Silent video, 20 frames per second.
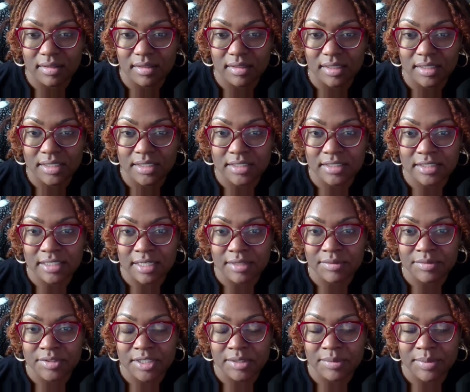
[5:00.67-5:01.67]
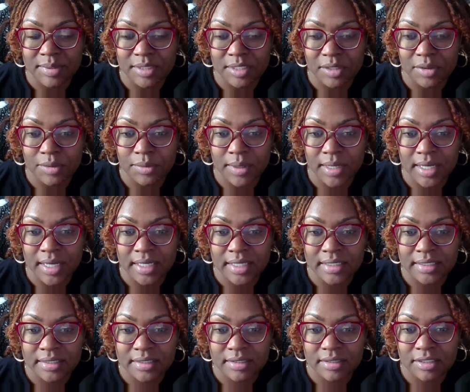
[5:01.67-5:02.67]
It's the same dream as
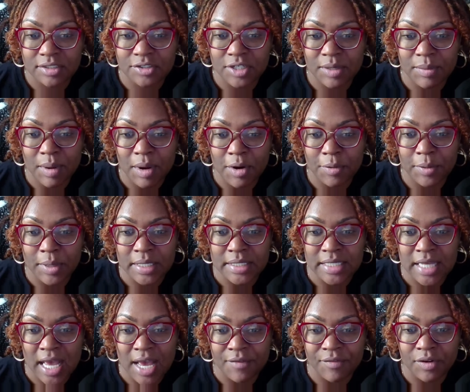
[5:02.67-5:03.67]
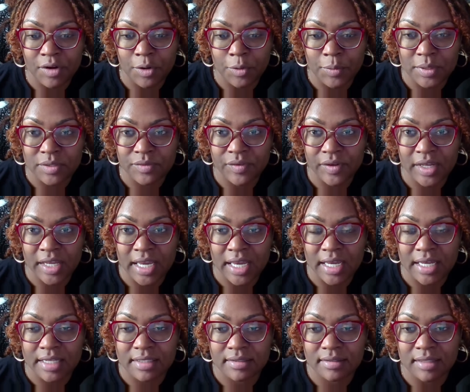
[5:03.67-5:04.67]
always. The dream I always have and always
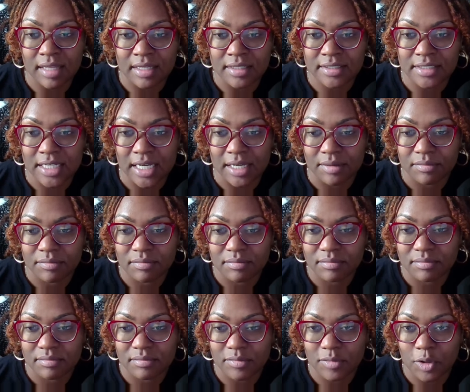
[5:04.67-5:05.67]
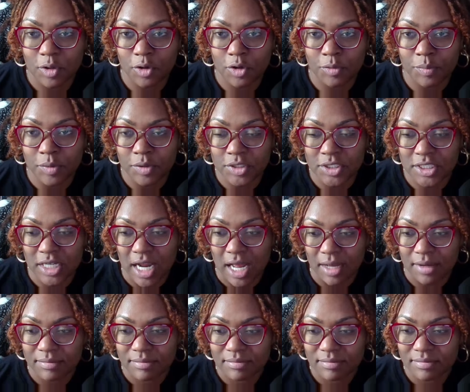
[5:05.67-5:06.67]
forget. Then date. Oh, Pochita.
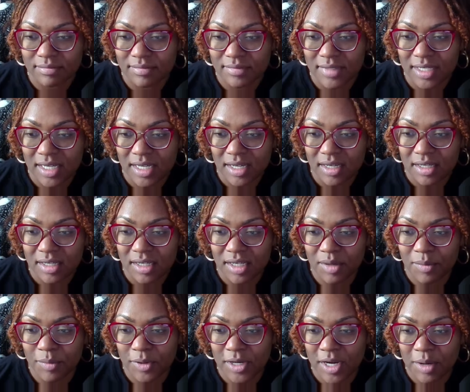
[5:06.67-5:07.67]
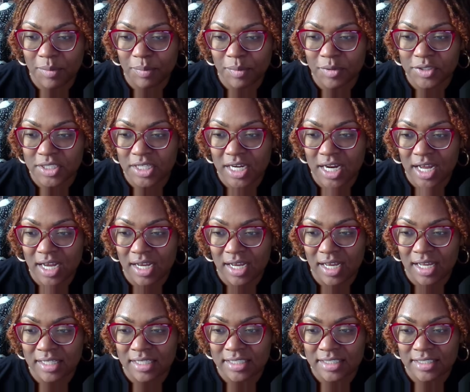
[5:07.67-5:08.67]
Come on out, Pochita.
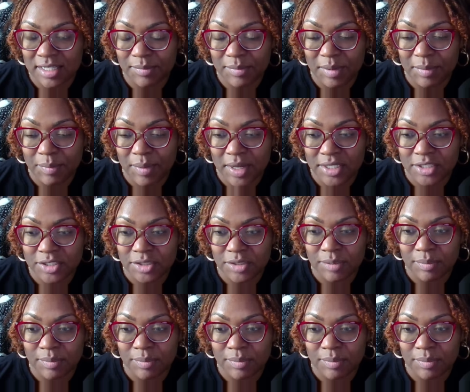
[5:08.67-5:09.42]
At least let me pet you in